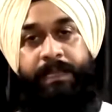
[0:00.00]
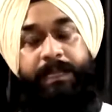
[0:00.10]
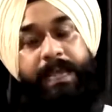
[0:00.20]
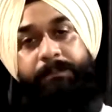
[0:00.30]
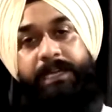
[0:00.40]

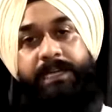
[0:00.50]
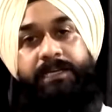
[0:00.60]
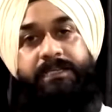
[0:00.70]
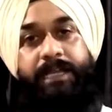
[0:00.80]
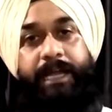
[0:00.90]

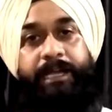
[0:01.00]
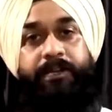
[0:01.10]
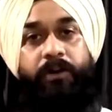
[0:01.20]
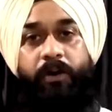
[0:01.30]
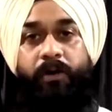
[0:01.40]
Laplace
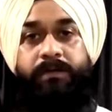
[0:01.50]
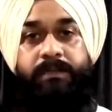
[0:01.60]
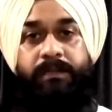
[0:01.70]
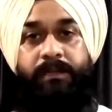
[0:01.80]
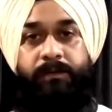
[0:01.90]
and Gauss
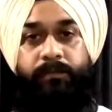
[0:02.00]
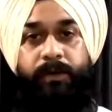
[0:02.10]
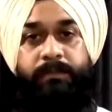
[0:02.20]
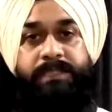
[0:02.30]
from